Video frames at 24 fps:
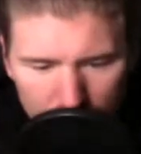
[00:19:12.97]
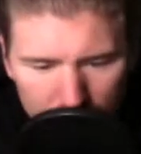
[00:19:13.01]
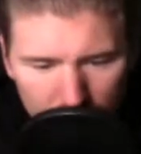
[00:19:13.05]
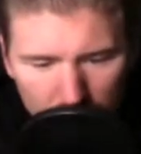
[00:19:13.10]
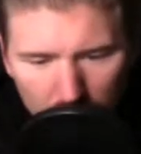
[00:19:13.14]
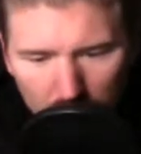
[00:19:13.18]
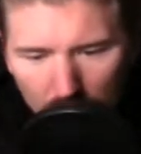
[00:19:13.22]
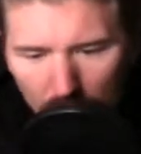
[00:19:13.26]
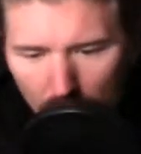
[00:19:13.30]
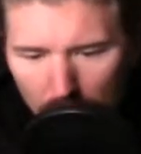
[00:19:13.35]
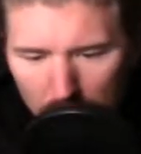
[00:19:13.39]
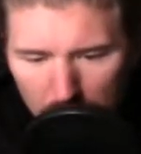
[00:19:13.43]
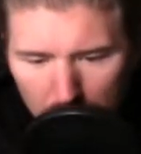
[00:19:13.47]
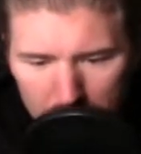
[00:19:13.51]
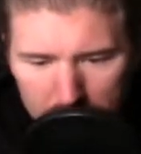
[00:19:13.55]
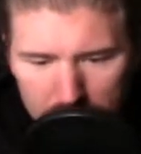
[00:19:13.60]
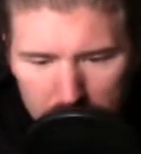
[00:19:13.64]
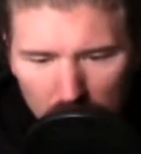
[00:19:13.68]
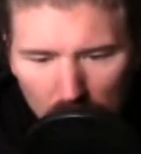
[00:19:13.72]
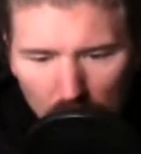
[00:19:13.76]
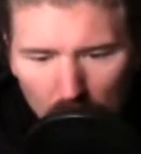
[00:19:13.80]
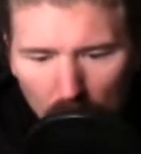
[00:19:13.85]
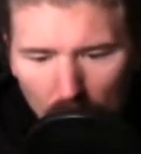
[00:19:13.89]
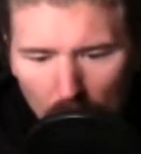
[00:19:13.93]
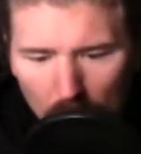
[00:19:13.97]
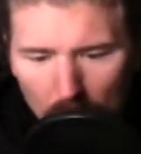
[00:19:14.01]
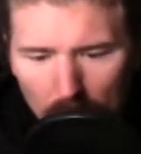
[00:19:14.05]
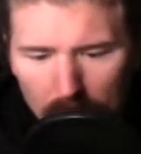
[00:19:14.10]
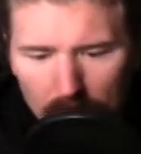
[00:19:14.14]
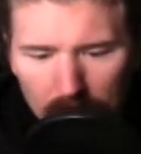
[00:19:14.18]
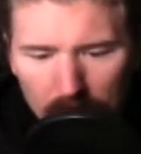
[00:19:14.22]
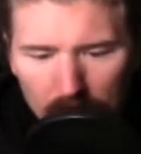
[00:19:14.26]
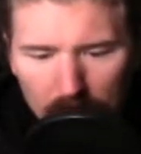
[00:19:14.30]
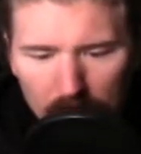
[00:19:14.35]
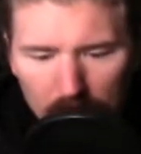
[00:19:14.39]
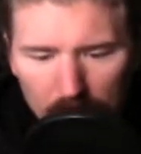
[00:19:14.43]
Okay. So I'm going
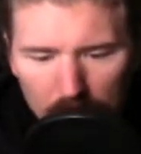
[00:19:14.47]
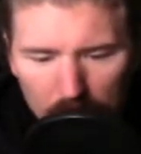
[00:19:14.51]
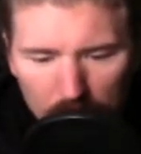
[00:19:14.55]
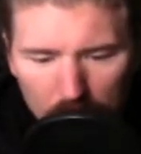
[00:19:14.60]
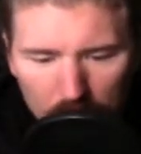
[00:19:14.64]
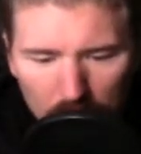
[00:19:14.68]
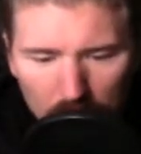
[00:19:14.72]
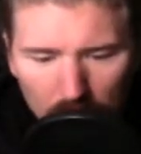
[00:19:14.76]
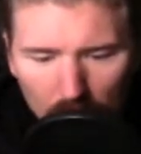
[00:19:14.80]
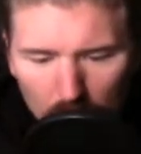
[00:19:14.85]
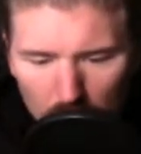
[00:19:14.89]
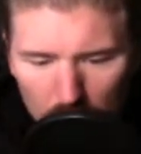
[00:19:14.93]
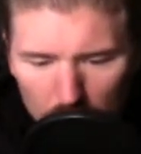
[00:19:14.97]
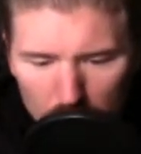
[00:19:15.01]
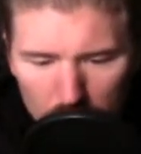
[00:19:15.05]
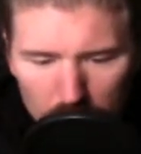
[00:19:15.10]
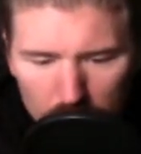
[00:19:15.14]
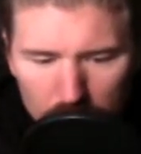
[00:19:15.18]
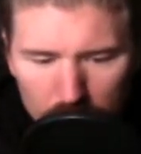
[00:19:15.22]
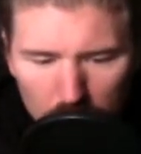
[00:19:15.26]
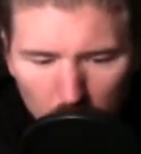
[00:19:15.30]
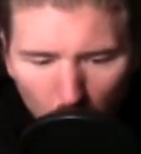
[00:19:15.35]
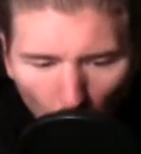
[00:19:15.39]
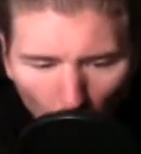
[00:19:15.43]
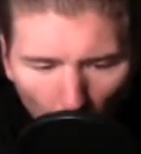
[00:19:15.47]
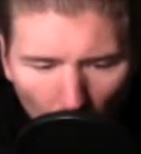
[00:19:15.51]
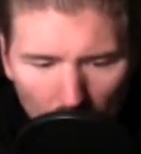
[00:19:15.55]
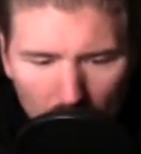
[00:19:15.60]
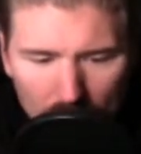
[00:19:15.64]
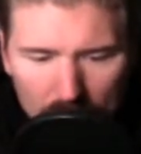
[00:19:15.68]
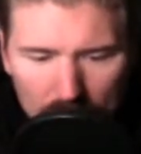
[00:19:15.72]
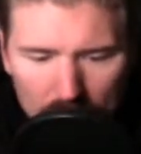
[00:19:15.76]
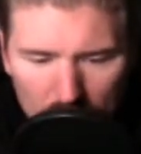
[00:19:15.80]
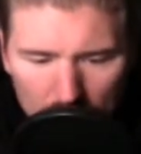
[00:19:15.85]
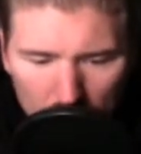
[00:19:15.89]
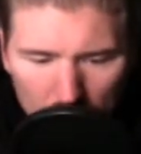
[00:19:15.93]
to go
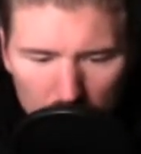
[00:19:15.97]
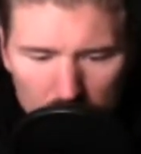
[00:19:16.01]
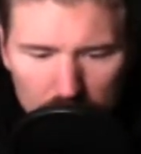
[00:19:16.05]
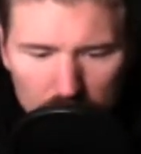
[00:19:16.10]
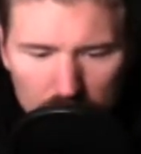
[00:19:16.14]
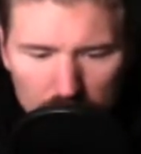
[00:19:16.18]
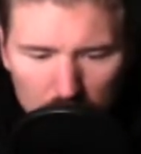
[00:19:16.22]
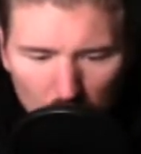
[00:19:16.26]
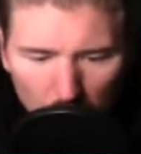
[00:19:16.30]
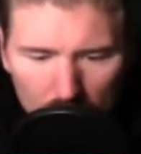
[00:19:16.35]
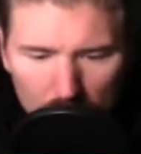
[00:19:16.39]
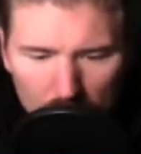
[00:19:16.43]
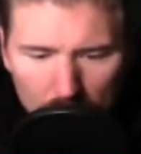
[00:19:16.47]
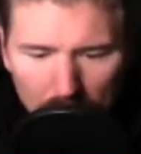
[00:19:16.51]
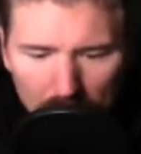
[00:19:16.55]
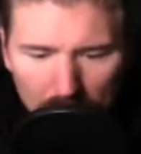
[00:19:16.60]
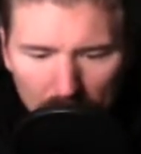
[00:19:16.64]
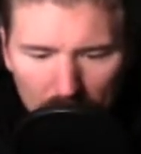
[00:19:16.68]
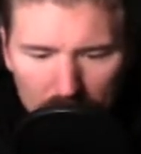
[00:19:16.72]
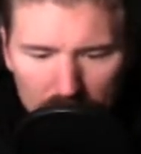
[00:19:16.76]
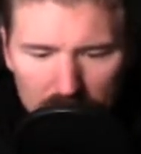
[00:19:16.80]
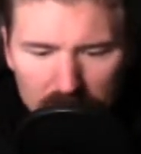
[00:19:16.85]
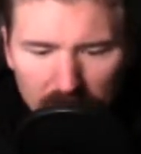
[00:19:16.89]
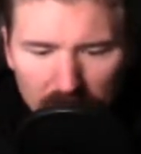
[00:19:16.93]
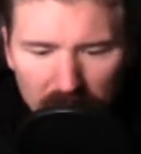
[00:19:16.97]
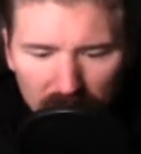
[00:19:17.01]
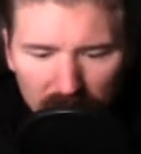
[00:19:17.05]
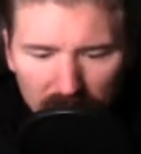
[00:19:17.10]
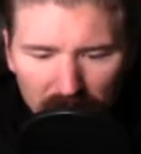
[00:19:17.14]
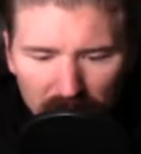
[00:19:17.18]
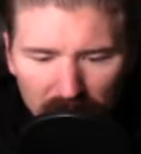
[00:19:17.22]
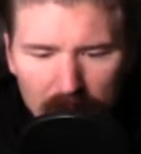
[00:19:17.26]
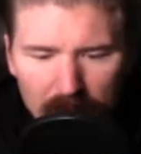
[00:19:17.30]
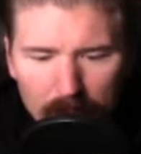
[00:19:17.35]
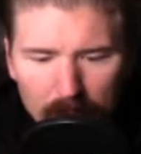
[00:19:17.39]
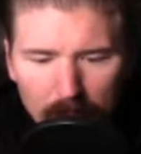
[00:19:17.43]
20, which is 20 pounds
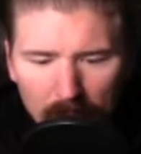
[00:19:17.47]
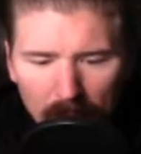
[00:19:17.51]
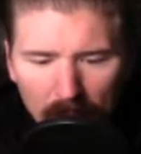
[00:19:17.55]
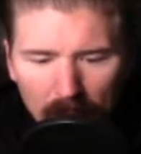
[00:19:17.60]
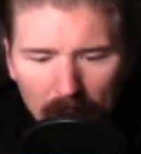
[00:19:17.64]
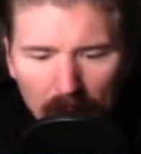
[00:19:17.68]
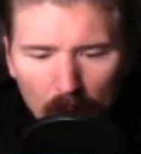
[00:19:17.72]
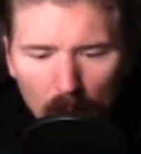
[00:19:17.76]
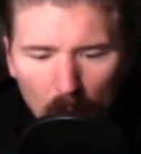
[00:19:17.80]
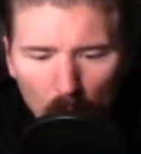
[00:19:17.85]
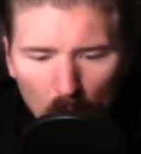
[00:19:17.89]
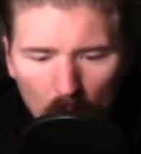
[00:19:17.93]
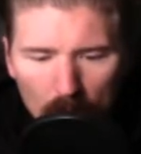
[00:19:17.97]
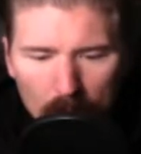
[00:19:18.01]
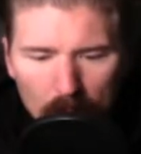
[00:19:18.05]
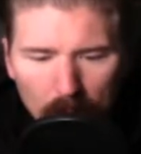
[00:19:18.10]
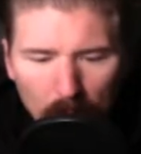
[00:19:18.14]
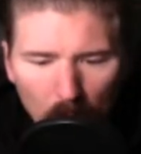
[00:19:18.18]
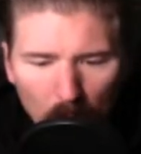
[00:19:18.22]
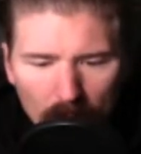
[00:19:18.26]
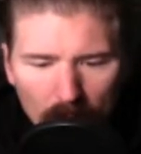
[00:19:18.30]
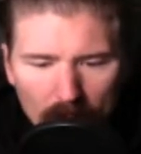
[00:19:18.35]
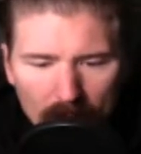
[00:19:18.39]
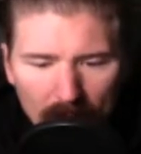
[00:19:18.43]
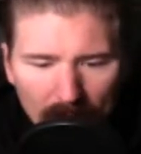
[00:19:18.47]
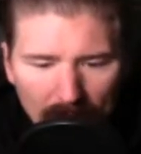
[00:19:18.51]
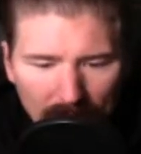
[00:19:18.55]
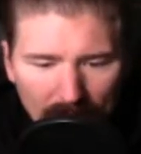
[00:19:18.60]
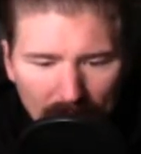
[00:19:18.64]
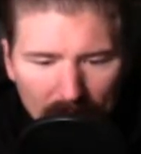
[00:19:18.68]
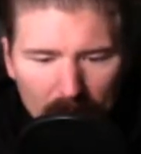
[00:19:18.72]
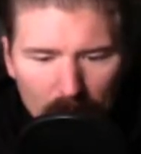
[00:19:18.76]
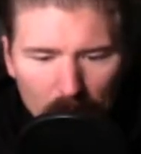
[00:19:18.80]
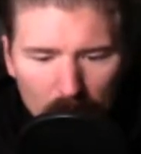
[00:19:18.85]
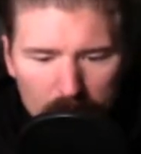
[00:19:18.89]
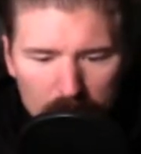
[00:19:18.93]
divided by
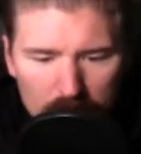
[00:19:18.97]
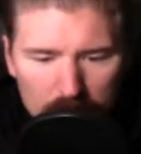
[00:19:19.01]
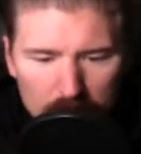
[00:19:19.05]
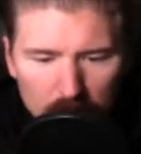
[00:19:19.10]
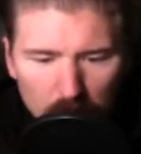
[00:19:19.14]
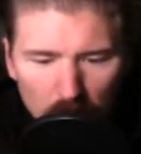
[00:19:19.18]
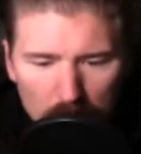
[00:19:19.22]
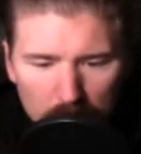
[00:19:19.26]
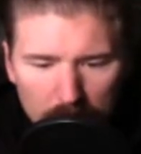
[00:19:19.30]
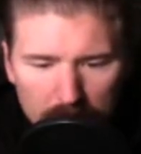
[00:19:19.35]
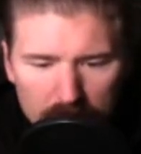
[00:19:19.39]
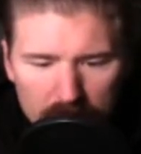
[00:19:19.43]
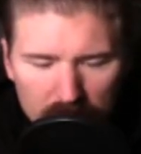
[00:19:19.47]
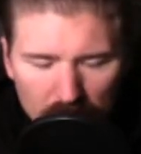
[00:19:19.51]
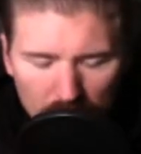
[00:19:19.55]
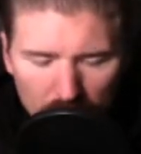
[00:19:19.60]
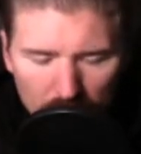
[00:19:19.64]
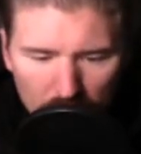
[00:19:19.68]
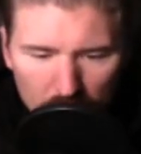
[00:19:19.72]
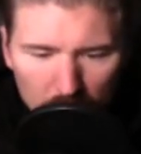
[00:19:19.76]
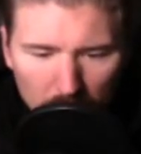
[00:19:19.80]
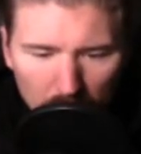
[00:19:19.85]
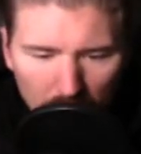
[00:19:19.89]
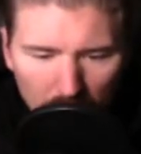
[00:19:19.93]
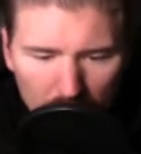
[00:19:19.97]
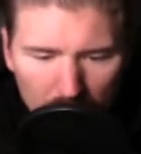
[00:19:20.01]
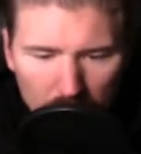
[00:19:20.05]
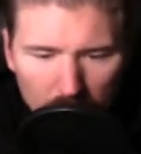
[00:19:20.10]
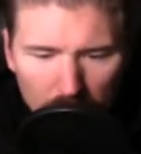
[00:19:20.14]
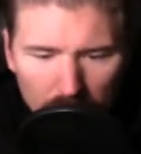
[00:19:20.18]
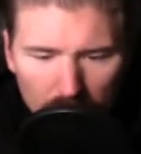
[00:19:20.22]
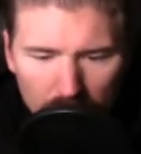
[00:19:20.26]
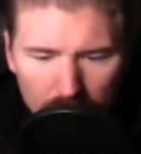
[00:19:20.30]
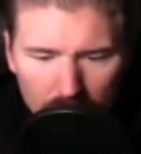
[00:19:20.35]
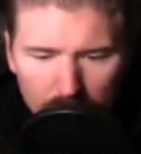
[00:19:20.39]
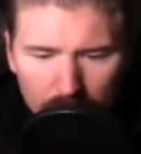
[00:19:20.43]
1.8, which is 1% of their body
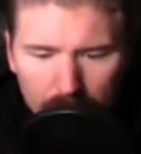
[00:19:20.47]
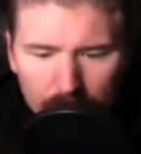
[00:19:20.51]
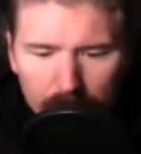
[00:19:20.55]
weight.